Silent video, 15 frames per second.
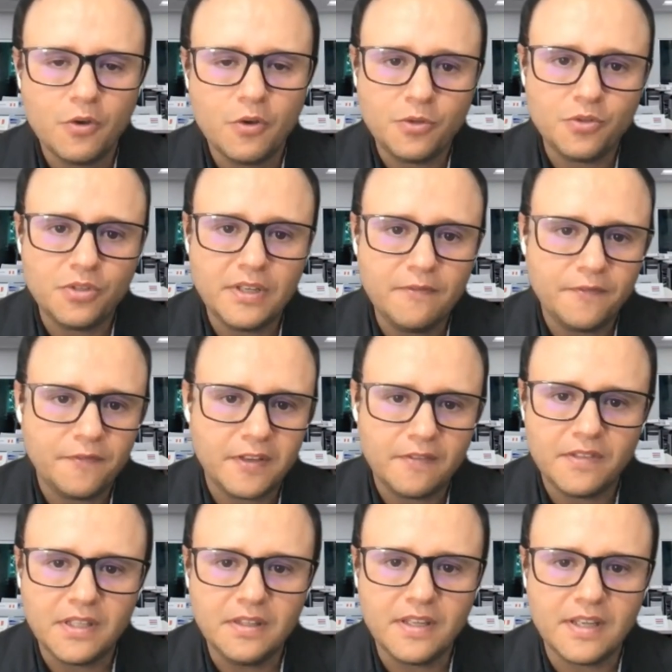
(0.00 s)
using
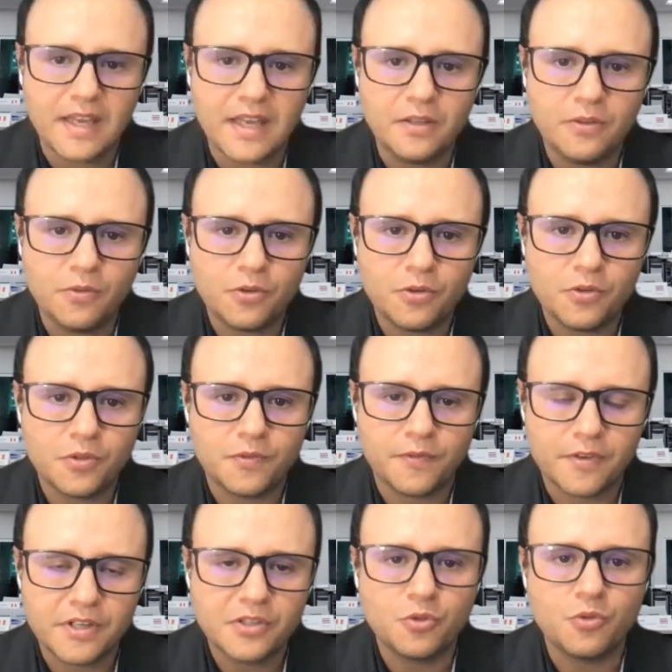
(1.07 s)
50 indicators
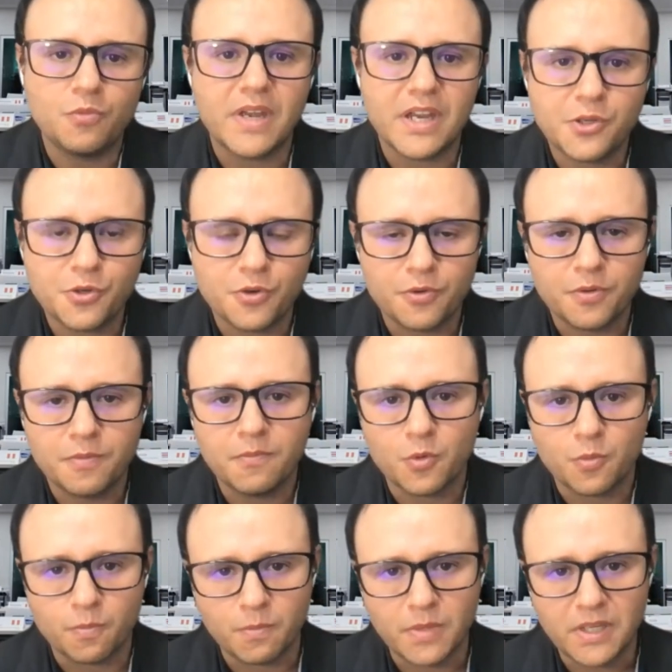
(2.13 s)
first to measure
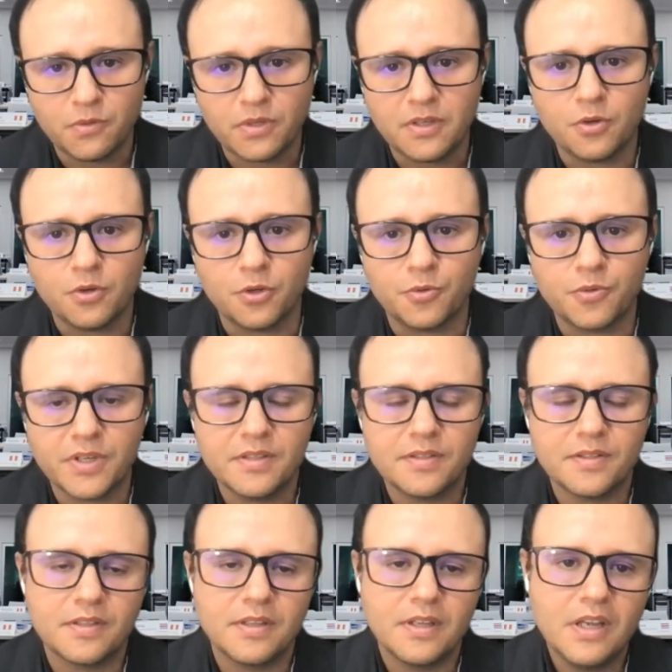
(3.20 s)
between
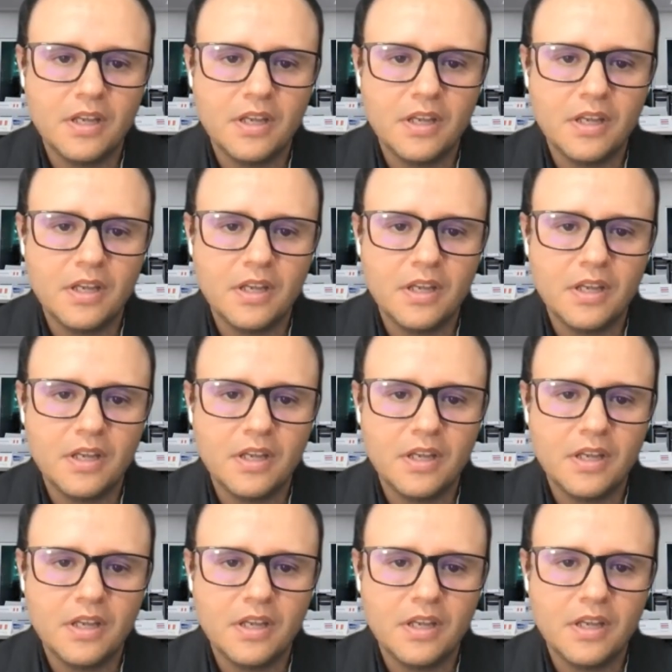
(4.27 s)
countries,